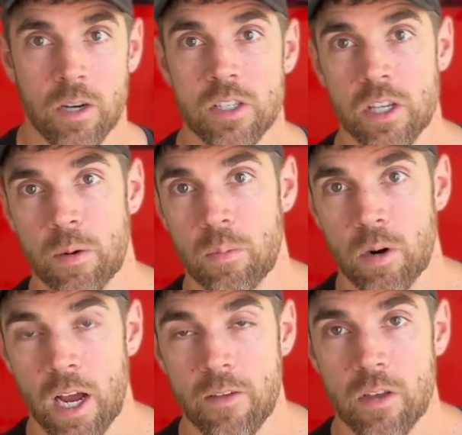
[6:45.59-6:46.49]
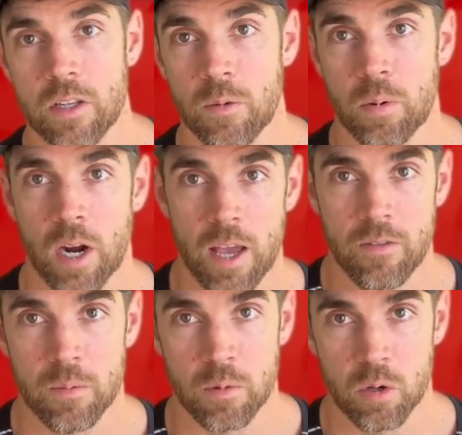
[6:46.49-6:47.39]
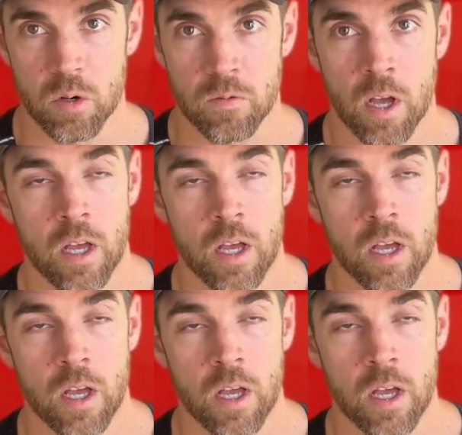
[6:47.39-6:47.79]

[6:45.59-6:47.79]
Is it a private to private move?